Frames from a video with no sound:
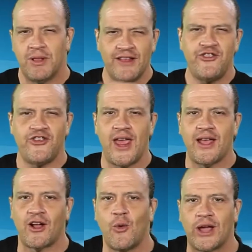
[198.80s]
But let's just
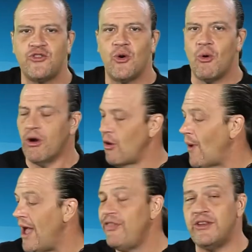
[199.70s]
take a quick tour
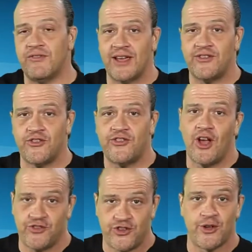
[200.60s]
around the device
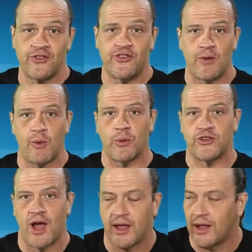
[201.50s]
itself so you can see what
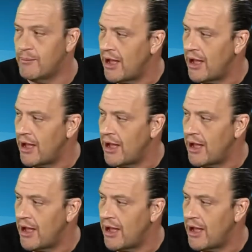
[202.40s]
we're talking